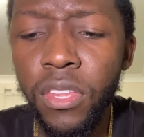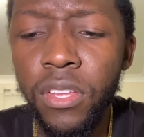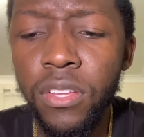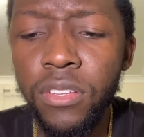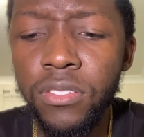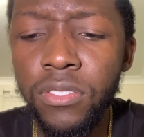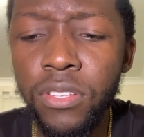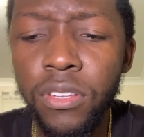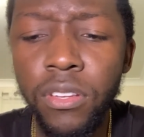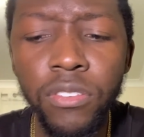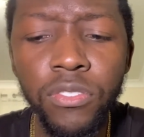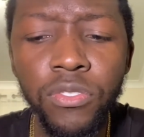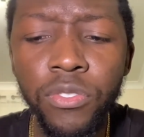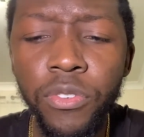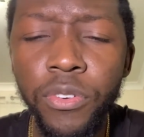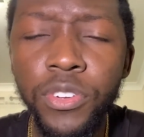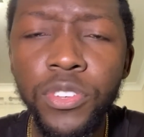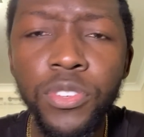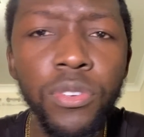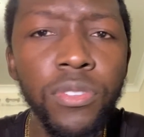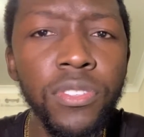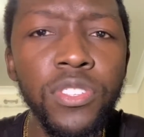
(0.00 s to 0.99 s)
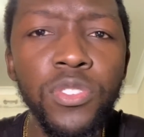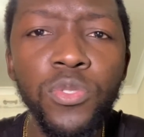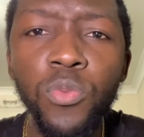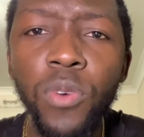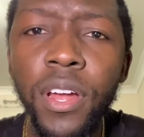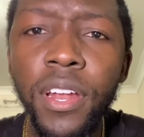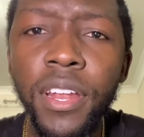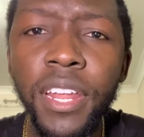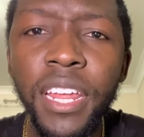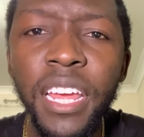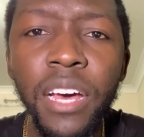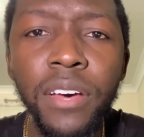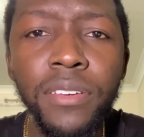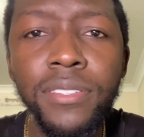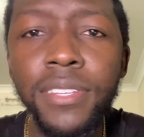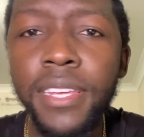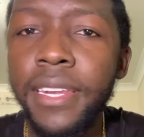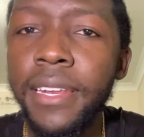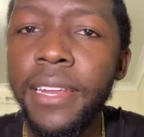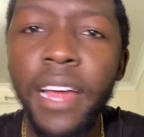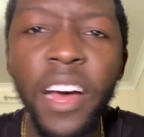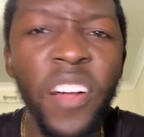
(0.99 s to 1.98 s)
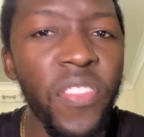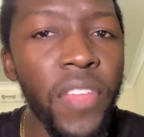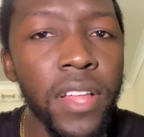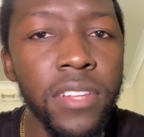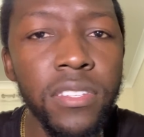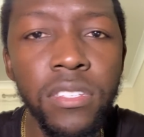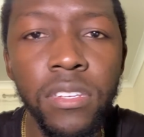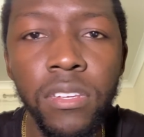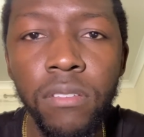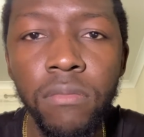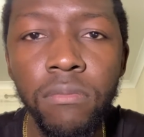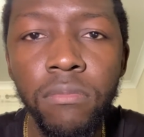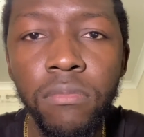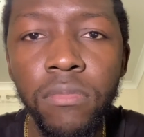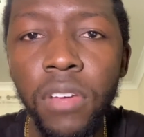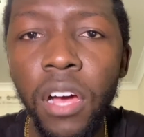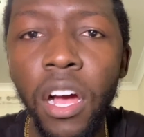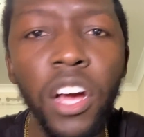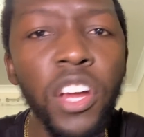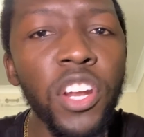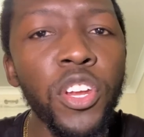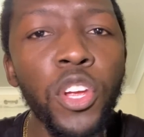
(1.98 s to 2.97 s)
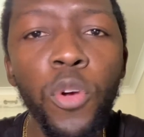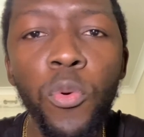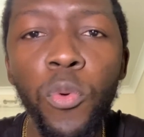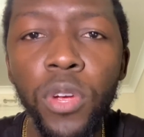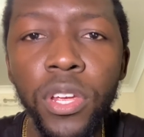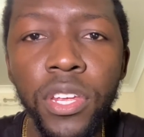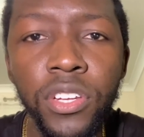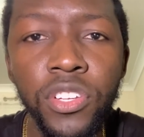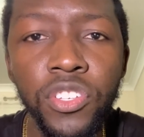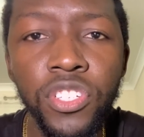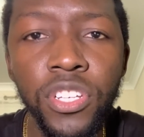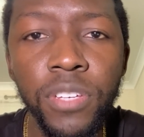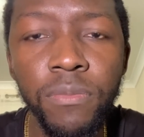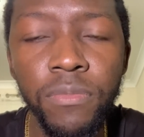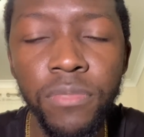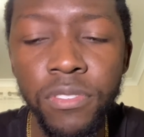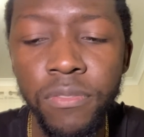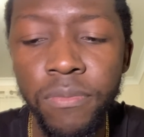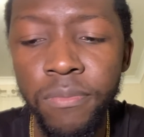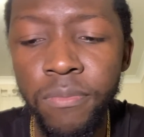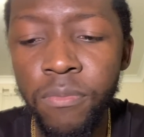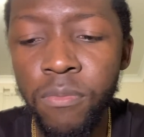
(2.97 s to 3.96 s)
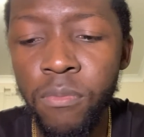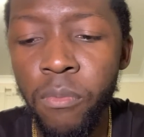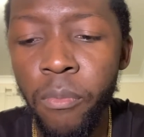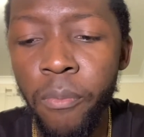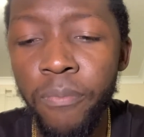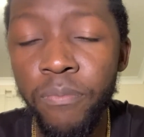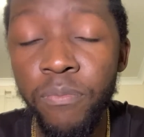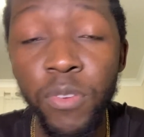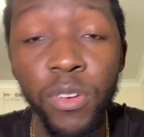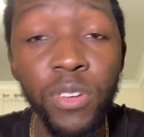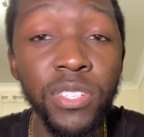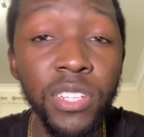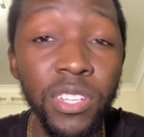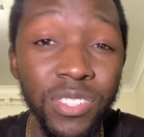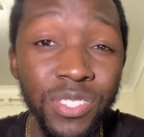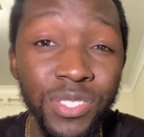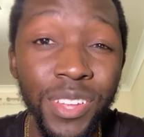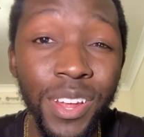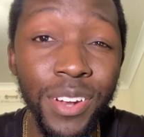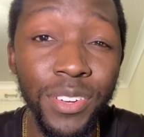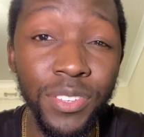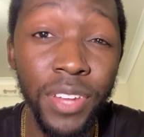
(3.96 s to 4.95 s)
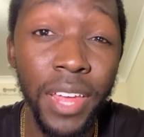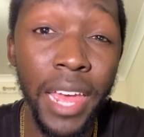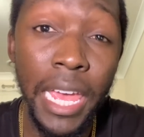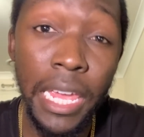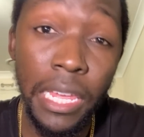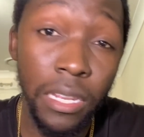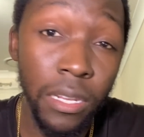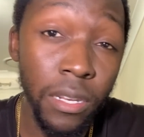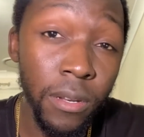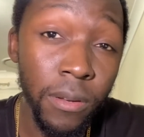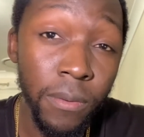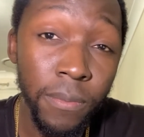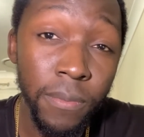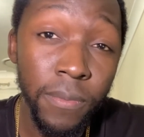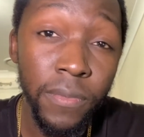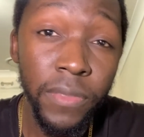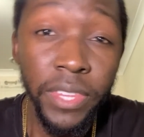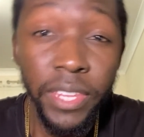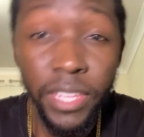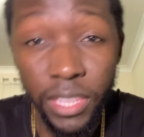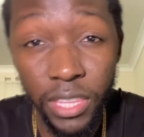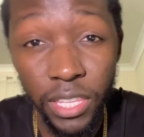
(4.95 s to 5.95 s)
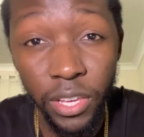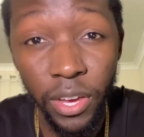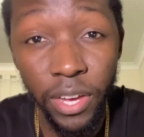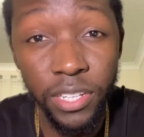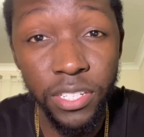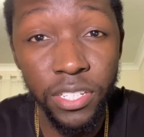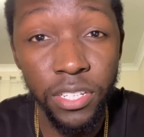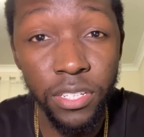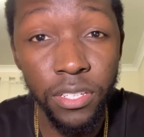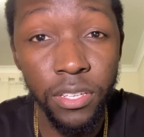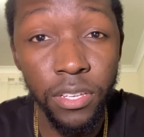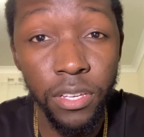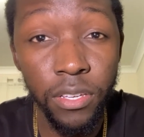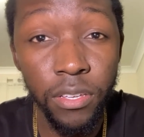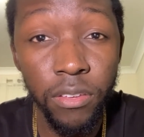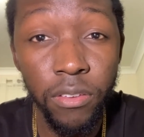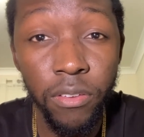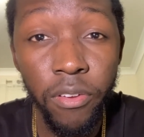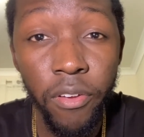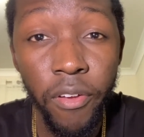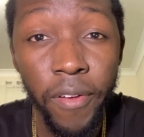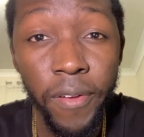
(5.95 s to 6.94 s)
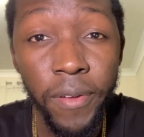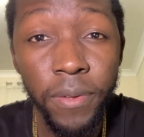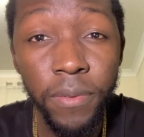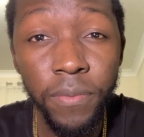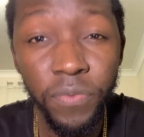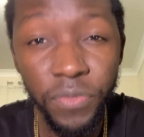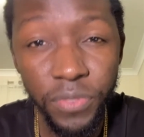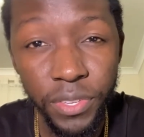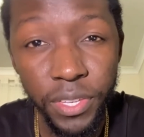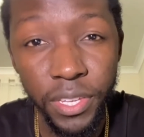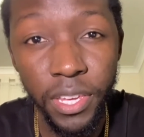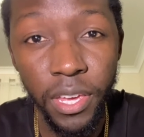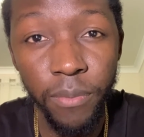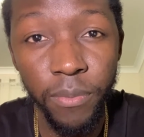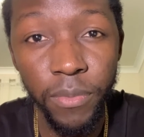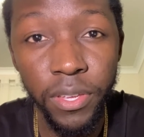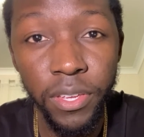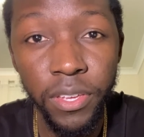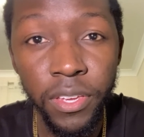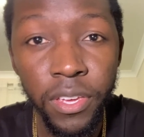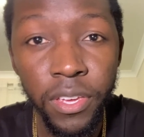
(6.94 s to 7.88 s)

So long story short, this one day I was like, nah, that's it. I'm gonna go work in gyms because I was starting to hate the IT gig. You get me?